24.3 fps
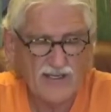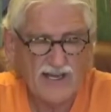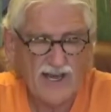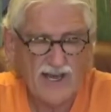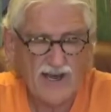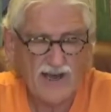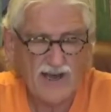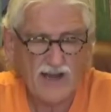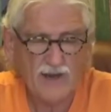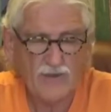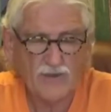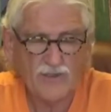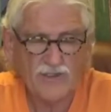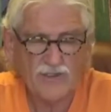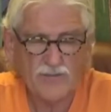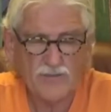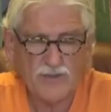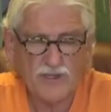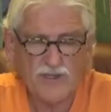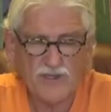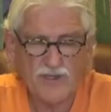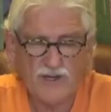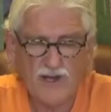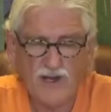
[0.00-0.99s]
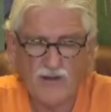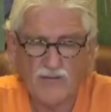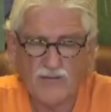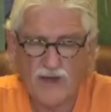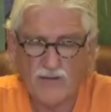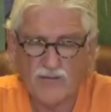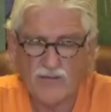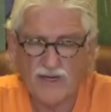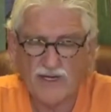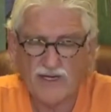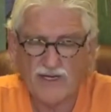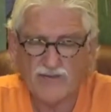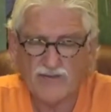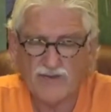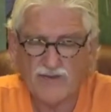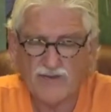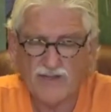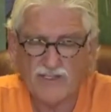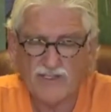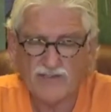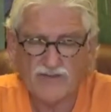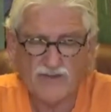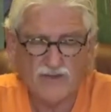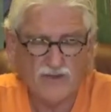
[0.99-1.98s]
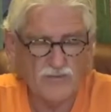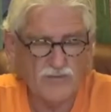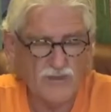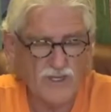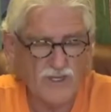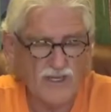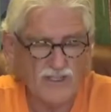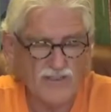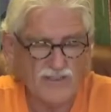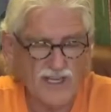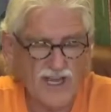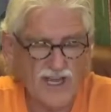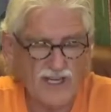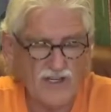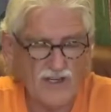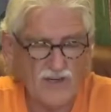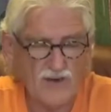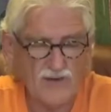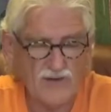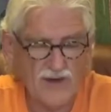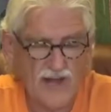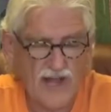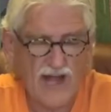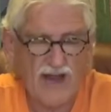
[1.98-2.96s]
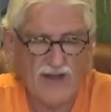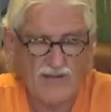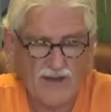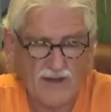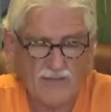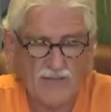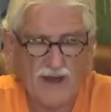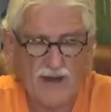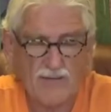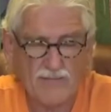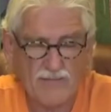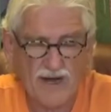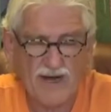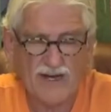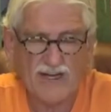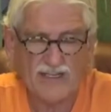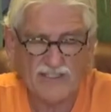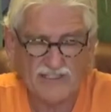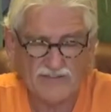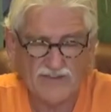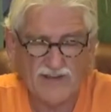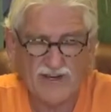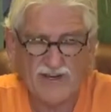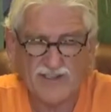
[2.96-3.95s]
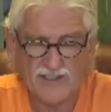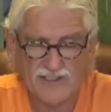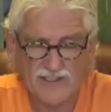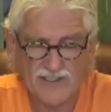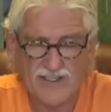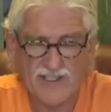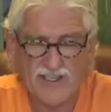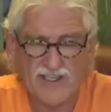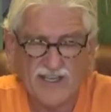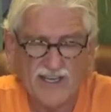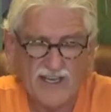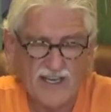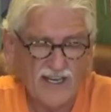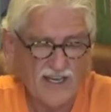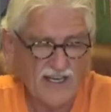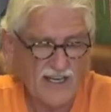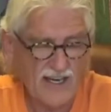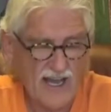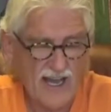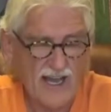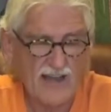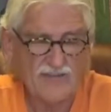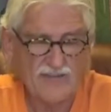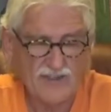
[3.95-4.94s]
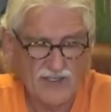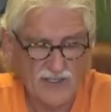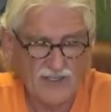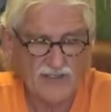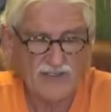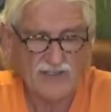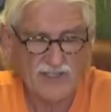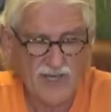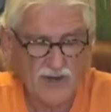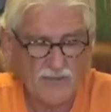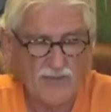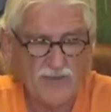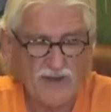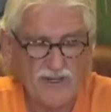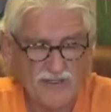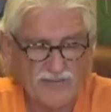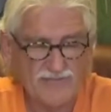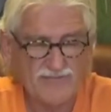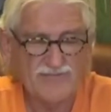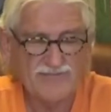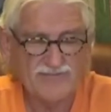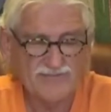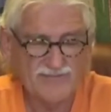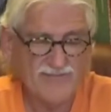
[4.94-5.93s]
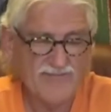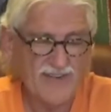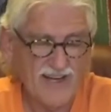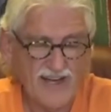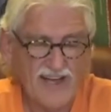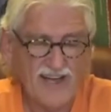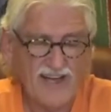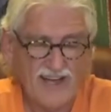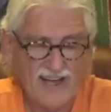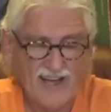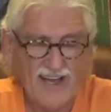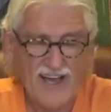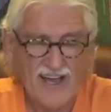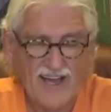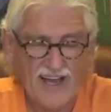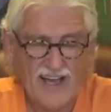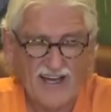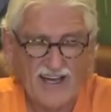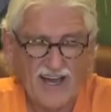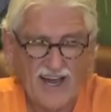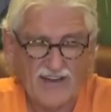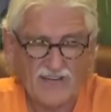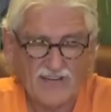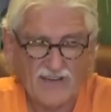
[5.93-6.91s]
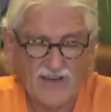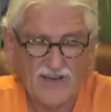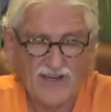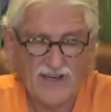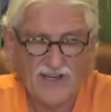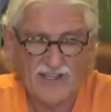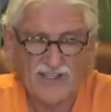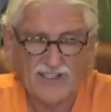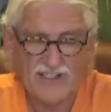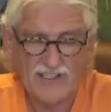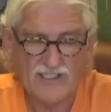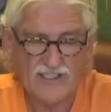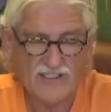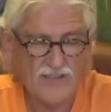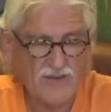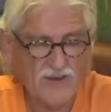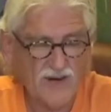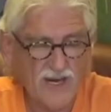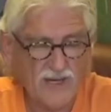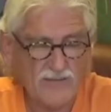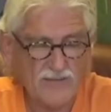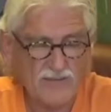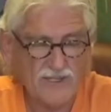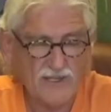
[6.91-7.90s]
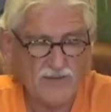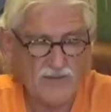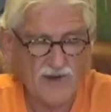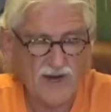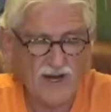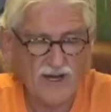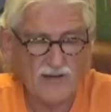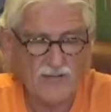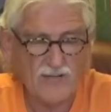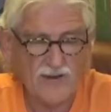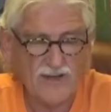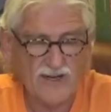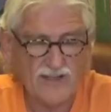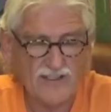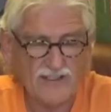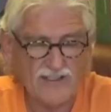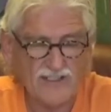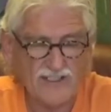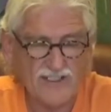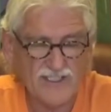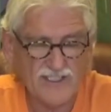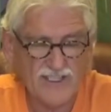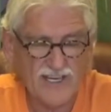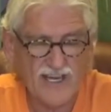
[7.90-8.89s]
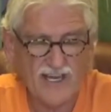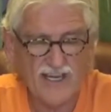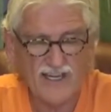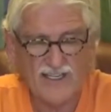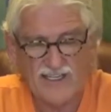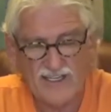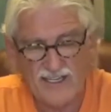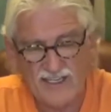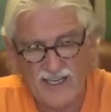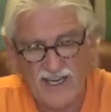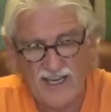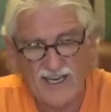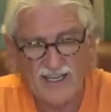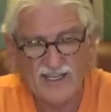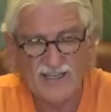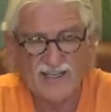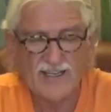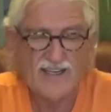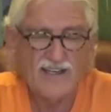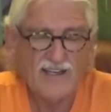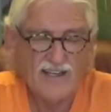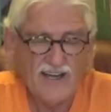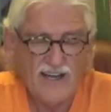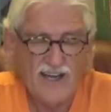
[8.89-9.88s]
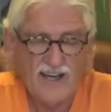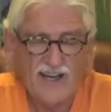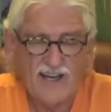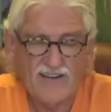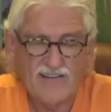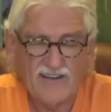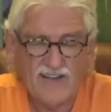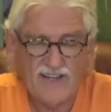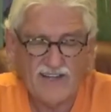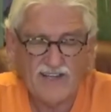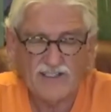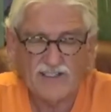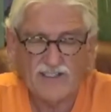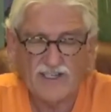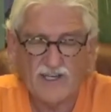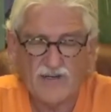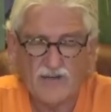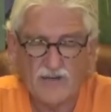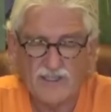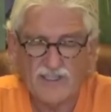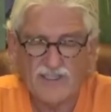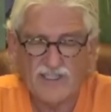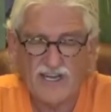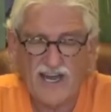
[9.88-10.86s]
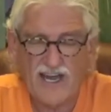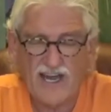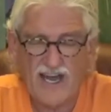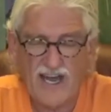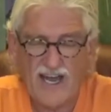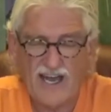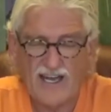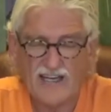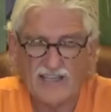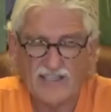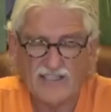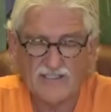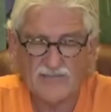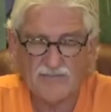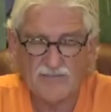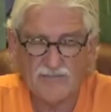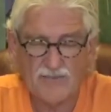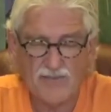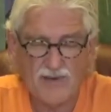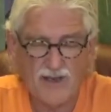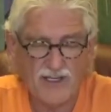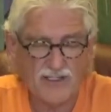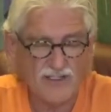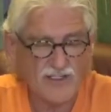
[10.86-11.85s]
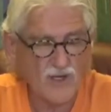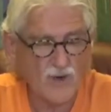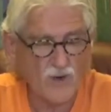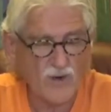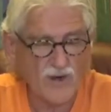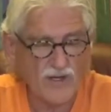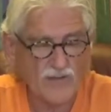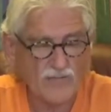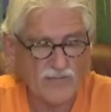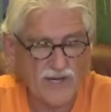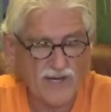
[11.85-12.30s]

Now I will spend all my money for this food because I know now that my body is very acidic and I have to do something. And after eating just grapes and watermelons, TADA, the itching which I had is going